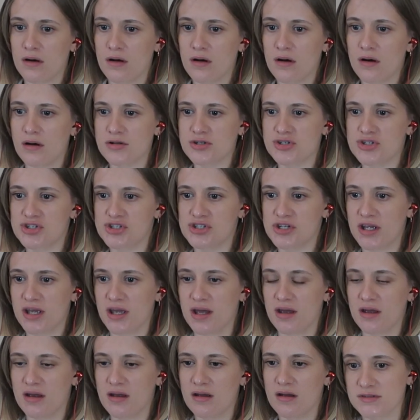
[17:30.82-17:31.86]
Tess? Oh
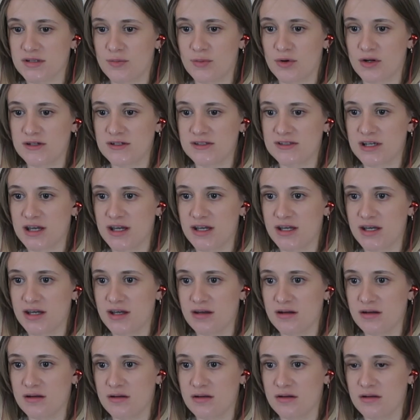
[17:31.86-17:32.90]
shit, someone say
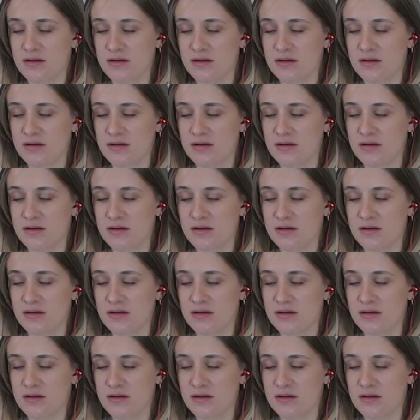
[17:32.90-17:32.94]
it.